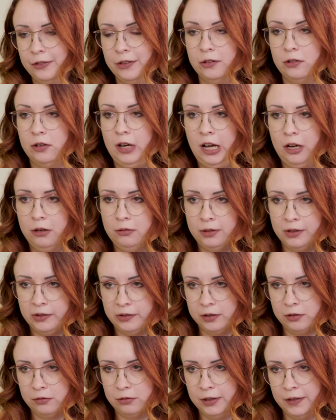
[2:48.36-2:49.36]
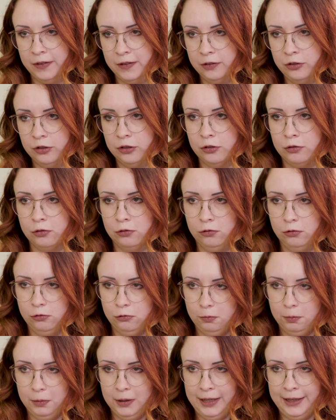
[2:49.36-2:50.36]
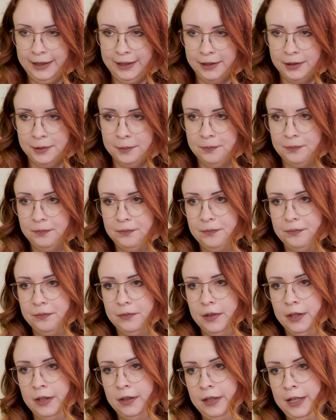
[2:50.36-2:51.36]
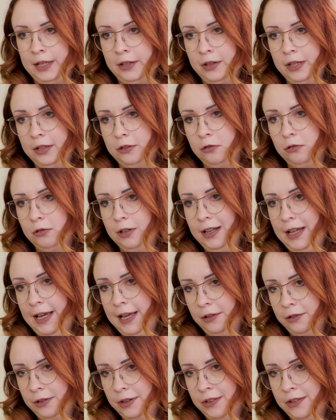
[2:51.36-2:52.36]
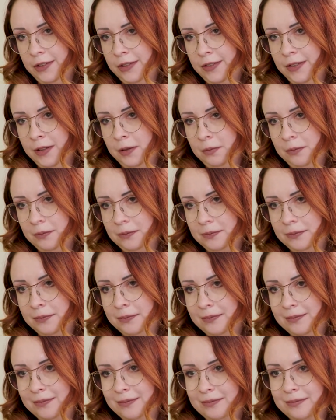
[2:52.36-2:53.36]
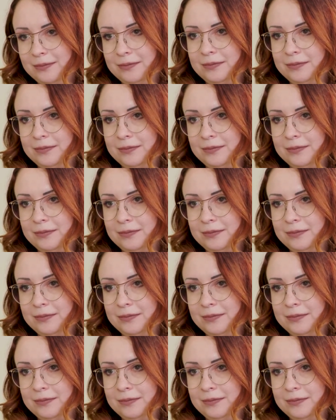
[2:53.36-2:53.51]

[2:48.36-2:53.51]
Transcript: So how was the transition to Loop like? Like you had to rely on the system. In